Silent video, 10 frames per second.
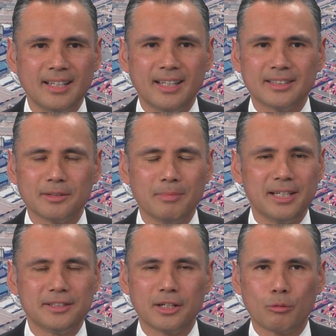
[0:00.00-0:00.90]
It's
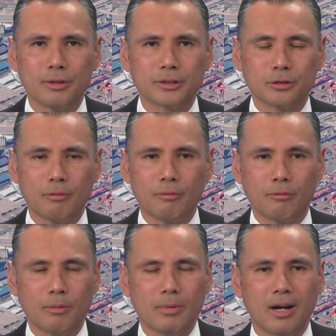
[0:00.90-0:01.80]
amazing, Chris. So
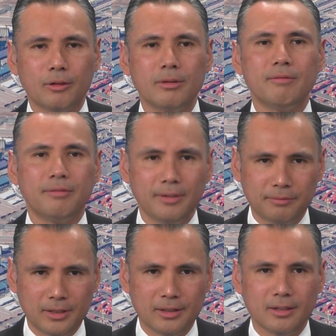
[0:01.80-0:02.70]
from
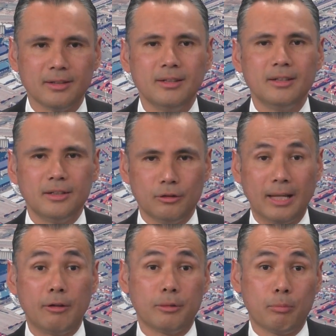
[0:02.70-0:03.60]
150 to
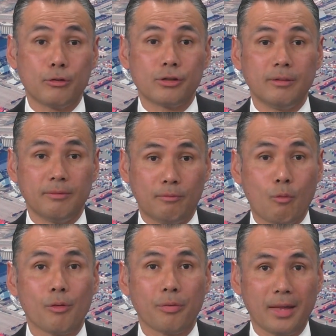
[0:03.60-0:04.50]
you're pushing
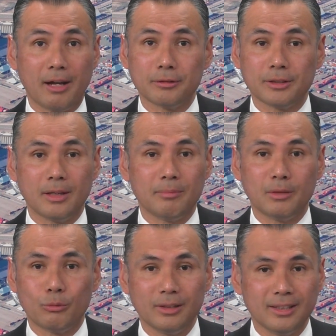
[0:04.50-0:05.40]
4,000. I mean,
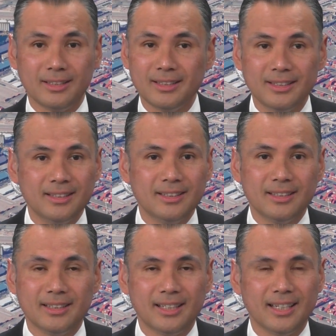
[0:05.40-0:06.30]
really,
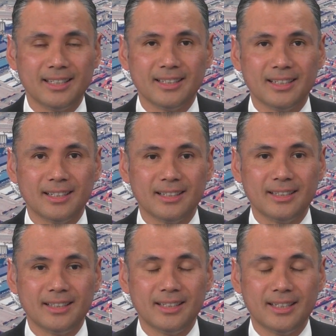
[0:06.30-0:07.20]
again,
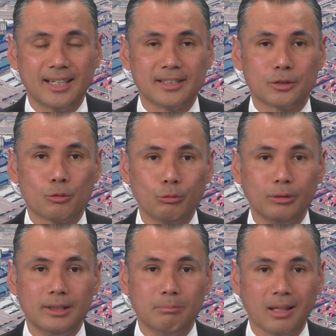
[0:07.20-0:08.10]
it has
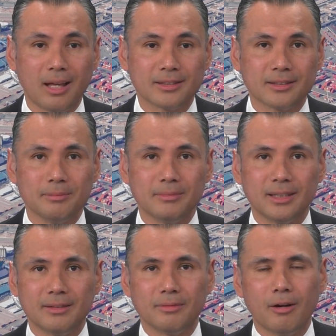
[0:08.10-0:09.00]
truly blossomed and
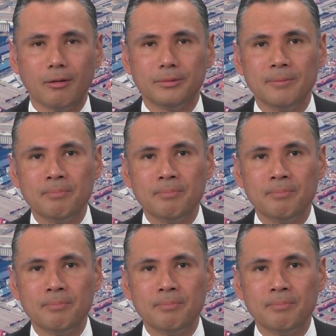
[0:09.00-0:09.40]
evolved.